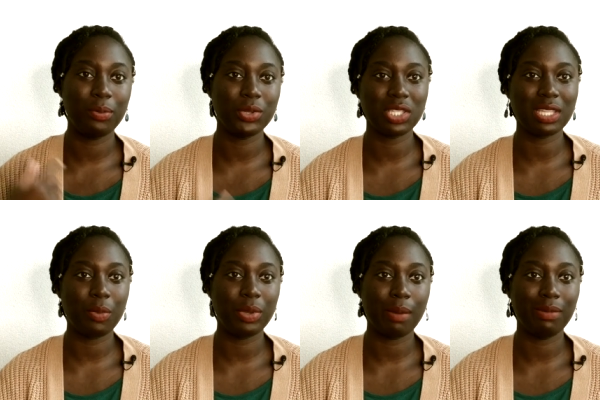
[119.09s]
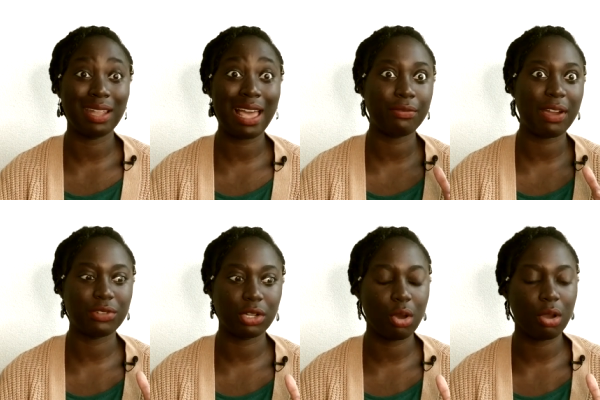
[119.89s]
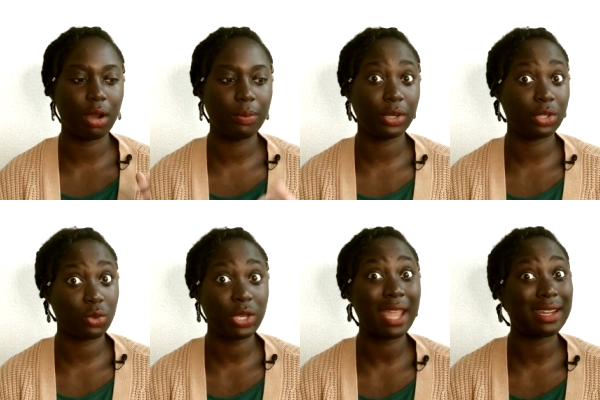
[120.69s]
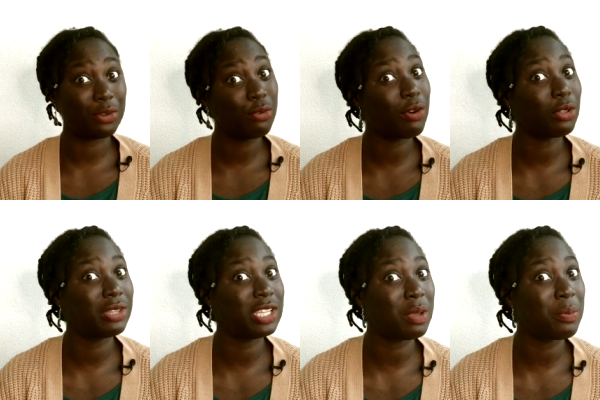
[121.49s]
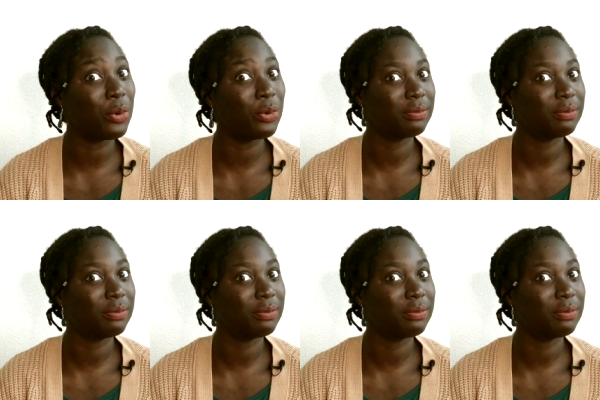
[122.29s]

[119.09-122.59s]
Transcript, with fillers: which has now become Life After Lockup, because oh yeah, they do follow these people